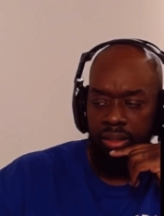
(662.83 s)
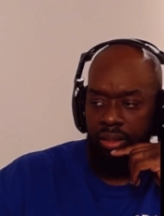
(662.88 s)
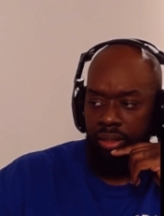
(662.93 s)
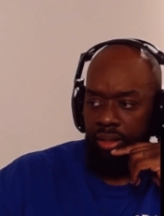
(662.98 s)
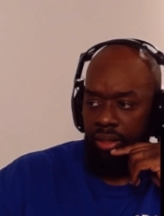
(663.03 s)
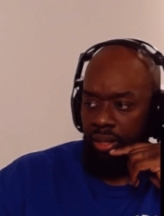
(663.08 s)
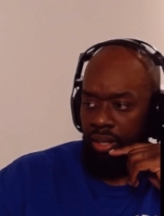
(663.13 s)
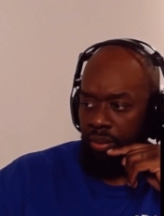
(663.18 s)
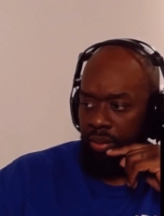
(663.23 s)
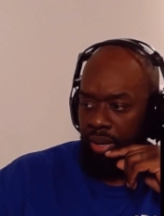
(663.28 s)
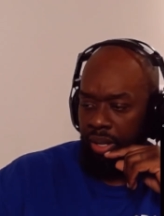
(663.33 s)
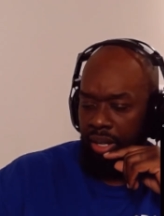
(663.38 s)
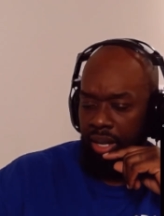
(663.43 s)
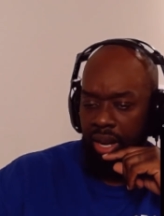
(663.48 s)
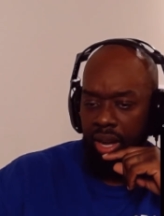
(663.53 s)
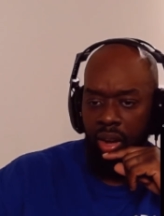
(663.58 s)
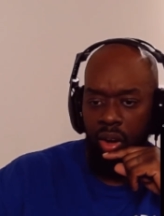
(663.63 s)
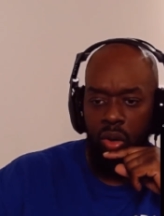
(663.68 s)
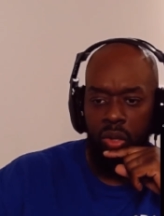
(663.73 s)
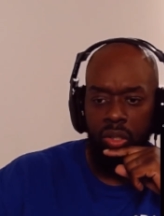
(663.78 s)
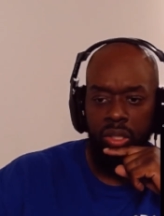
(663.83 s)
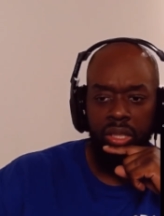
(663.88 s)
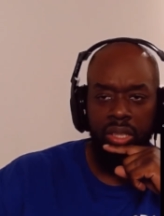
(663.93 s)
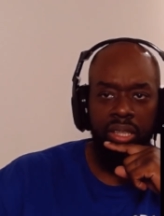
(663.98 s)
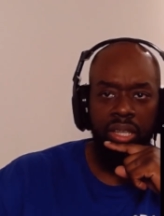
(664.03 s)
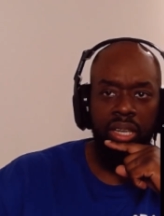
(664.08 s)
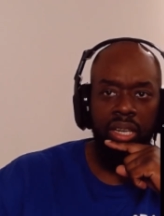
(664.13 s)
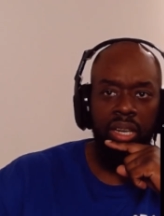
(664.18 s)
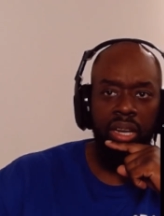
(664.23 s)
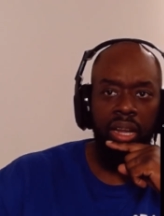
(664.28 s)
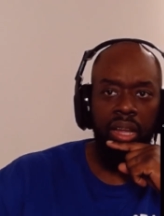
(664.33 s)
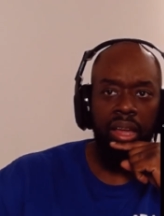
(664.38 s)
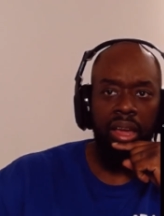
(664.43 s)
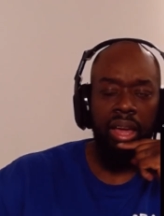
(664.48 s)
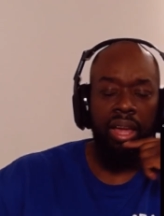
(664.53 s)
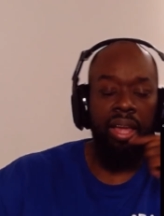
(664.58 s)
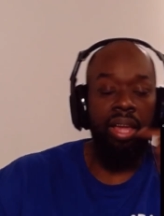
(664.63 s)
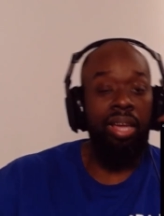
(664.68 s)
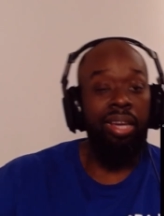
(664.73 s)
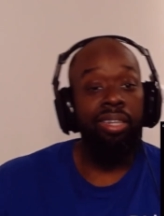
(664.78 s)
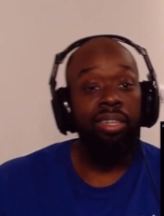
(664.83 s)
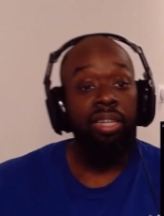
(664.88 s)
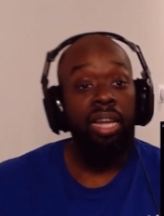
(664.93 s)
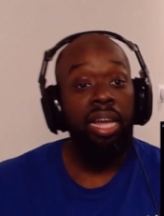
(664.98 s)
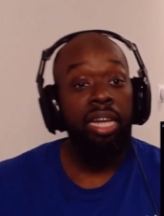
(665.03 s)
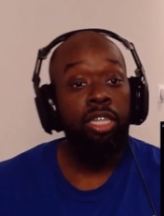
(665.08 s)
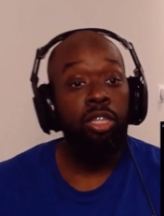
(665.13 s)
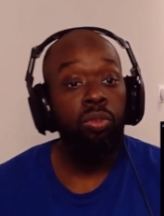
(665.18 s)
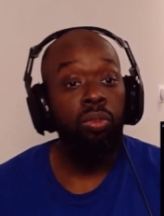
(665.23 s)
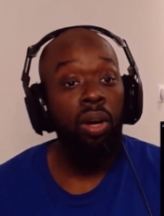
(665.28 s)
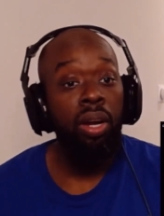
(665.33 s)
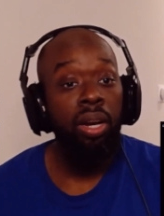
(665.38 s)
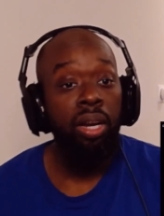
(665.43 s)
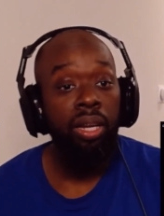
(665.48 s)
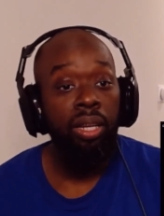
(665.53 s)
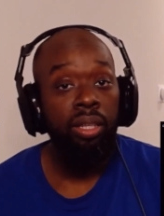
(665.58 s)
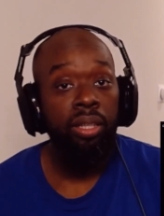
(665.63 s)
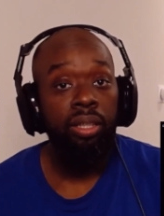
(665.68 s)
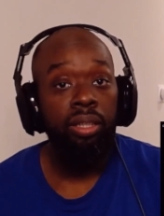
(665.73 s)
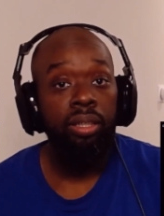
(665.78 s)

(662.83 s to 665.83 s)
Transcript: Oh my god, Ocean did it again. Let's run it.